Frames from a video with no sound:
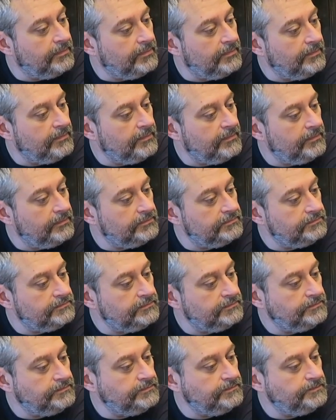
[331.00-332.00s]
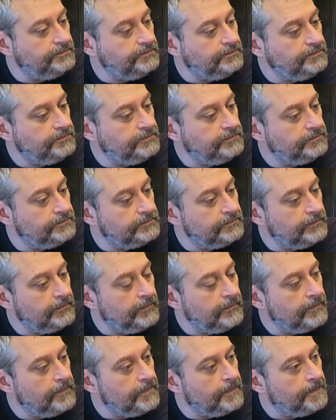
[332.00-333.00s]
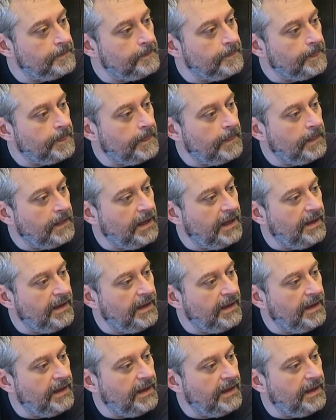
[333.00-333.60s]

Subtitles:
This person isn't speaking.